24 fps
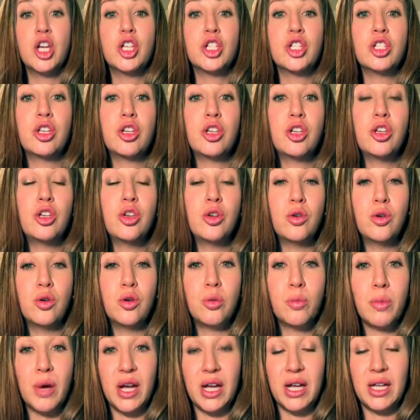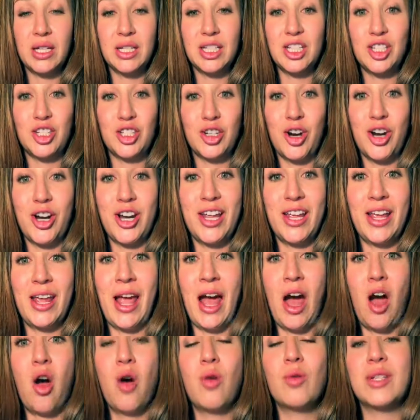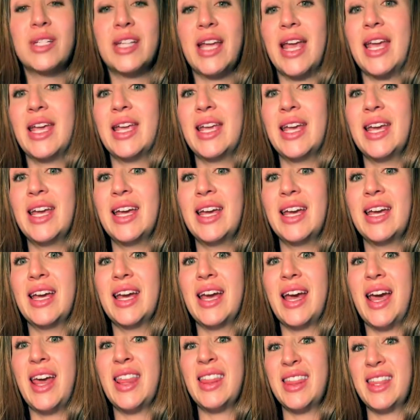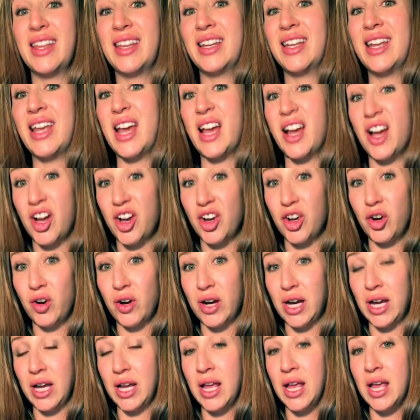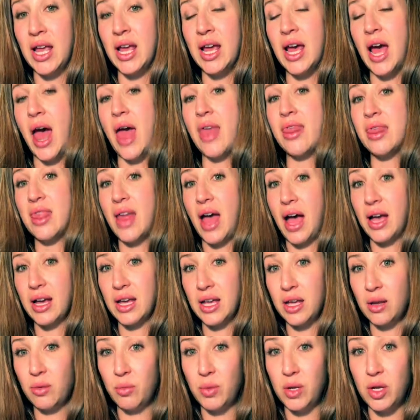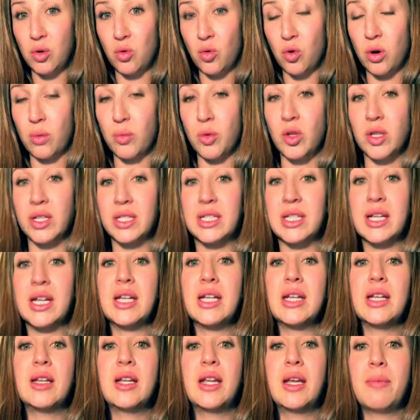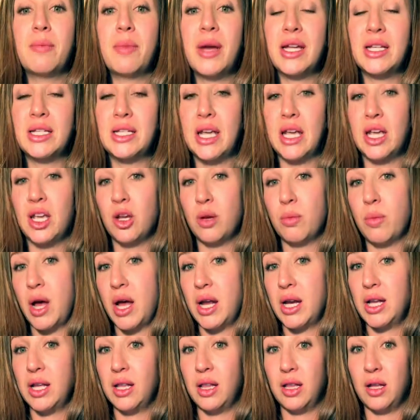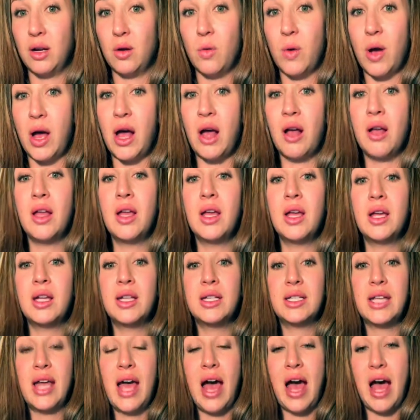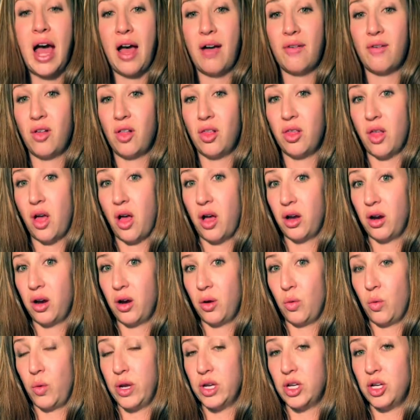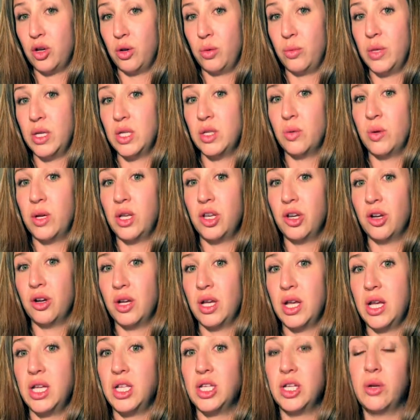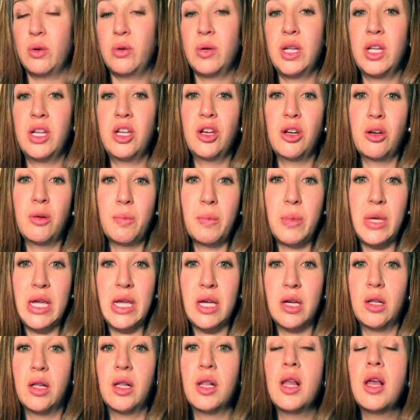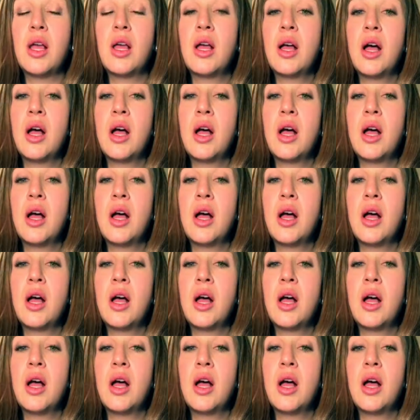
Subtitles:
So you might, starting out, take it and then get hungry. And that can be normal. It might take your body a little while to have a longer window between your ketone and your meal.